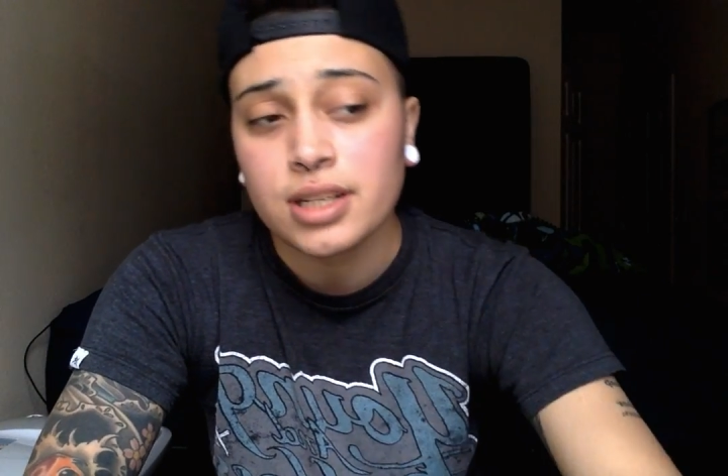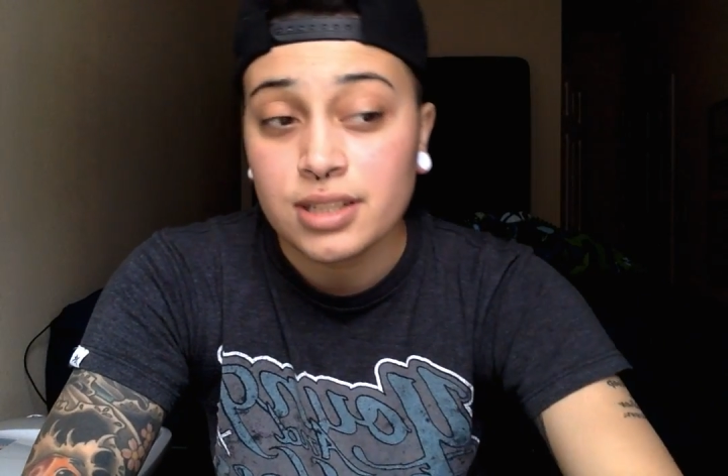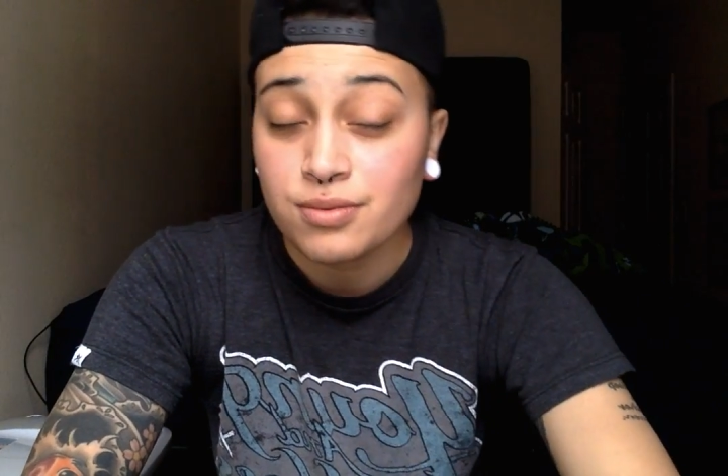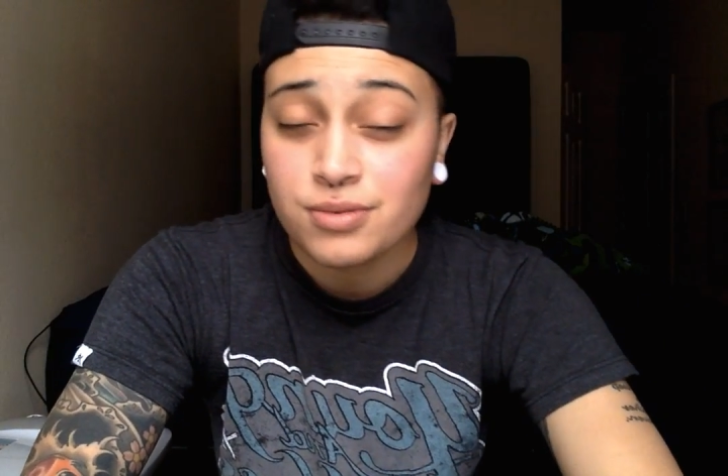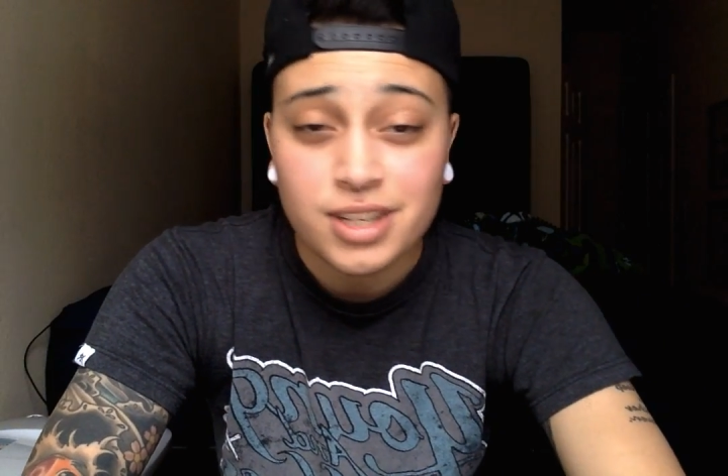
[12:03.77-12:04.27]
I
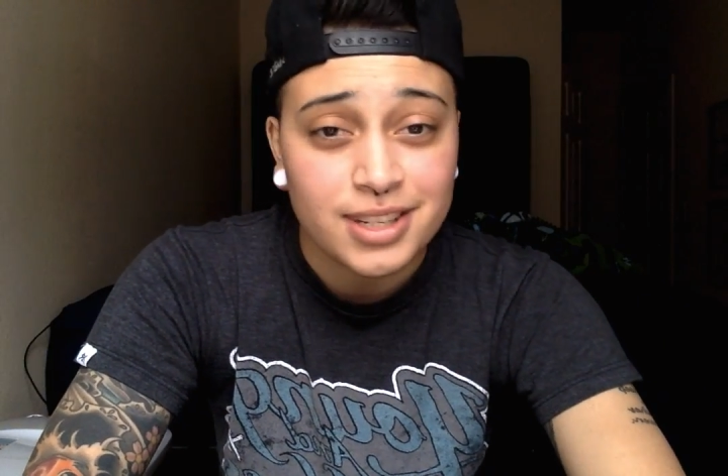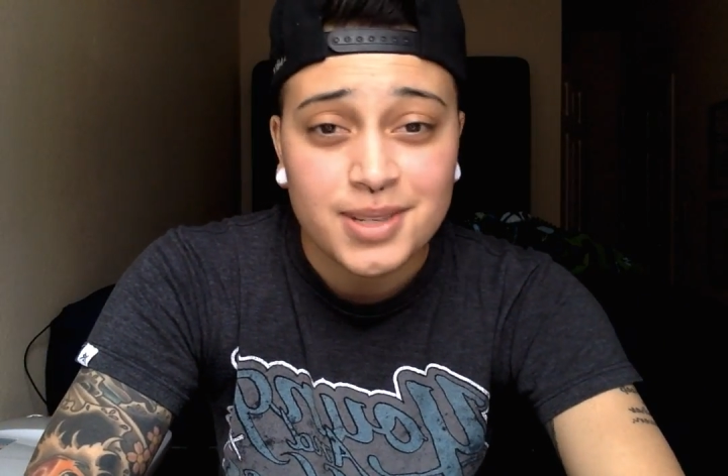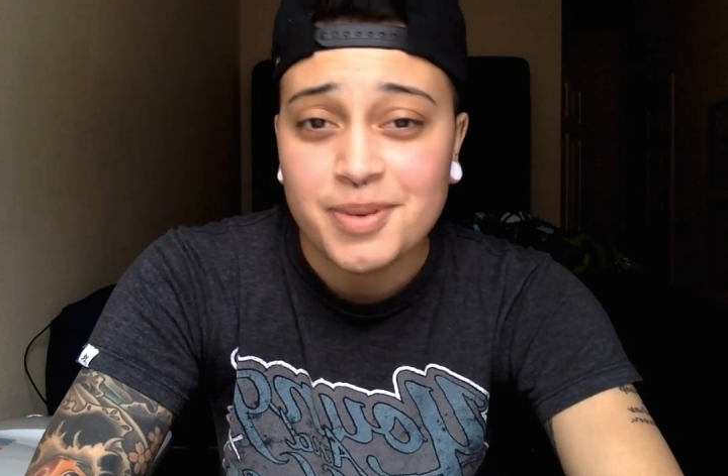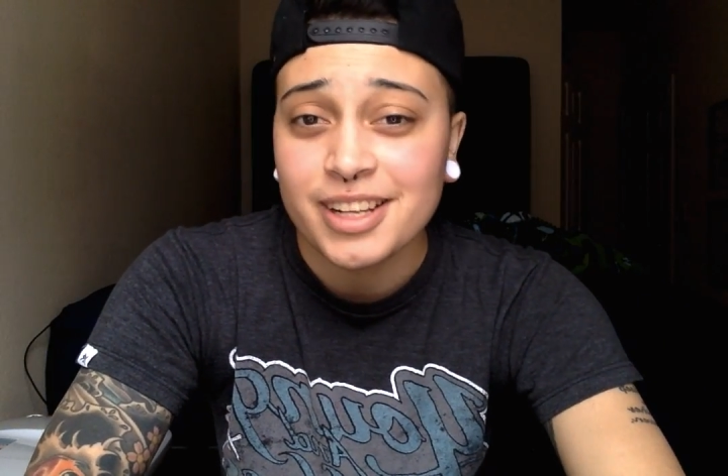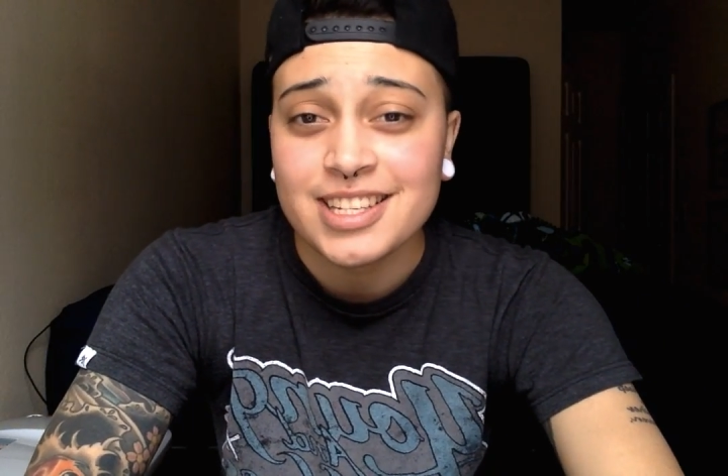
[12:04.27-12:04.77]
didn't
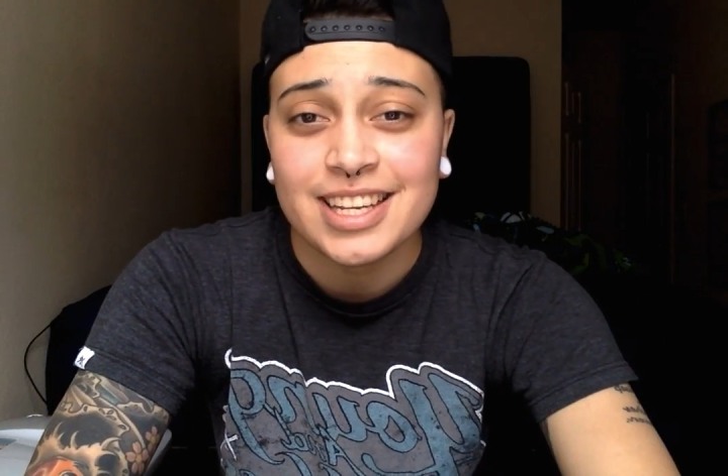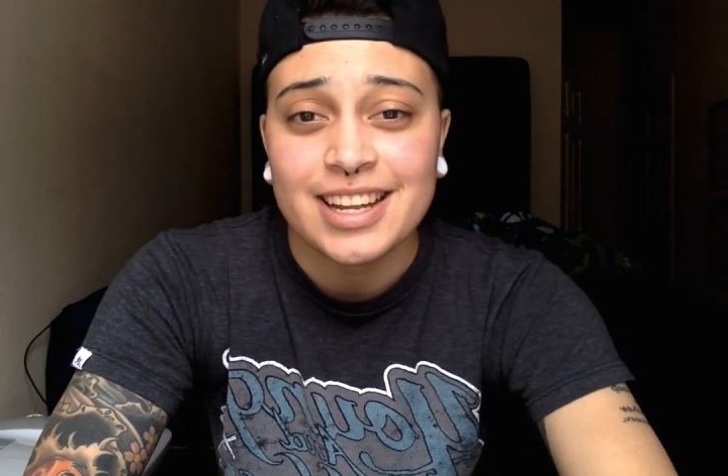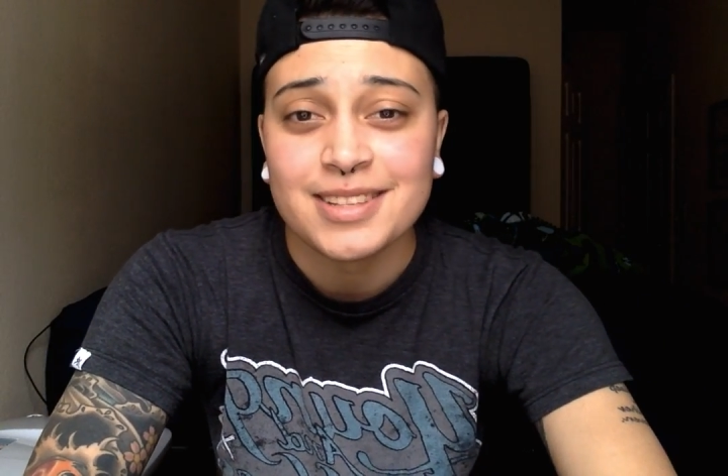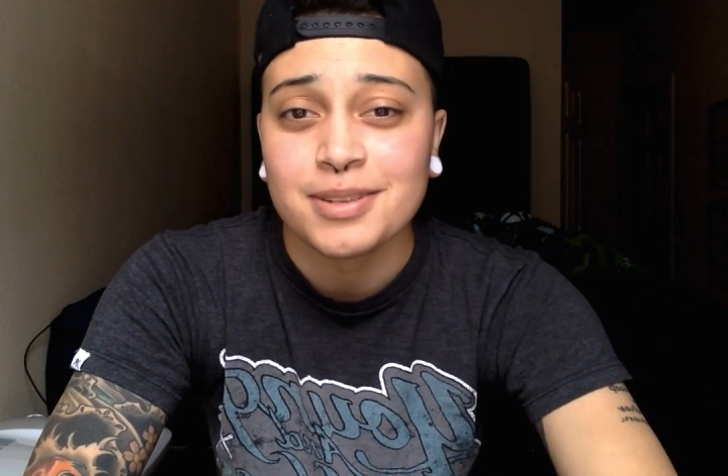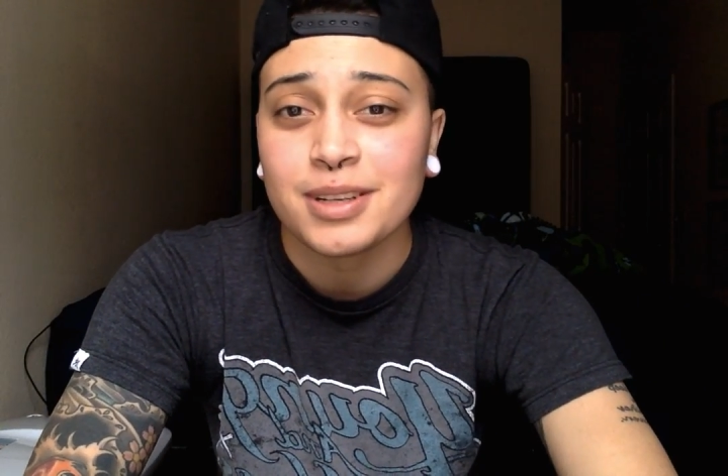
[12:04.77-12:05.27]
expect to
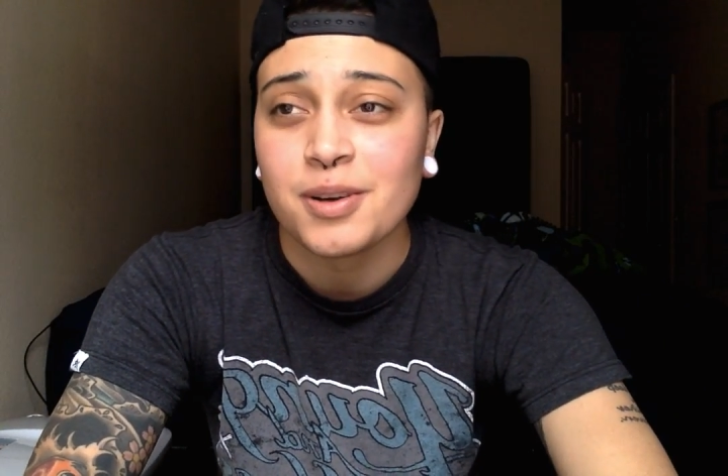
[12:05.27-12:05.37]
get as many